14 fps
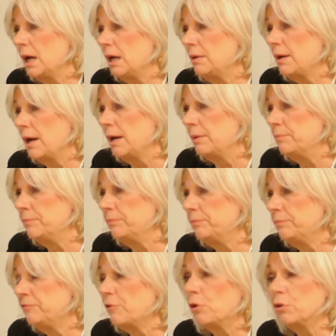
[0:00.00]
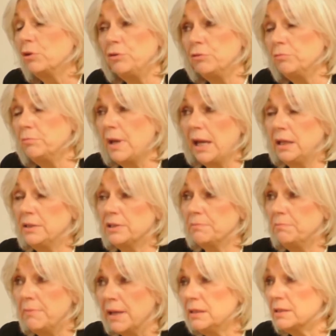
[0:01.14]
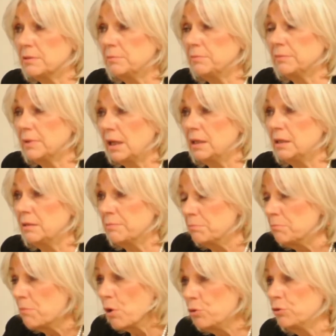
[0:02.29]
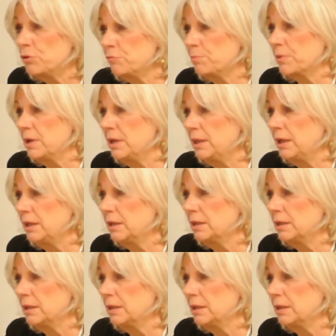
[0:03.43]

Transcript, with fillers: um, volume and mechanism and mode of breathing.